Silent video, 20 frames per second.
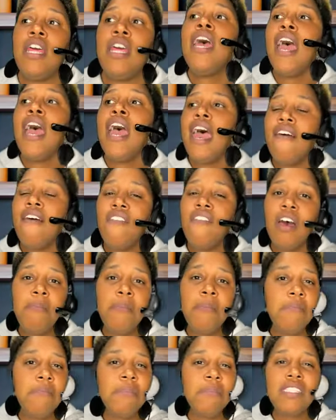Have I made
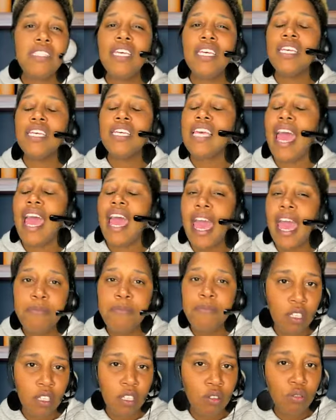mistakes?
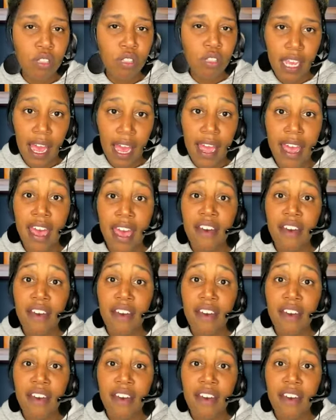Absolutely, I have.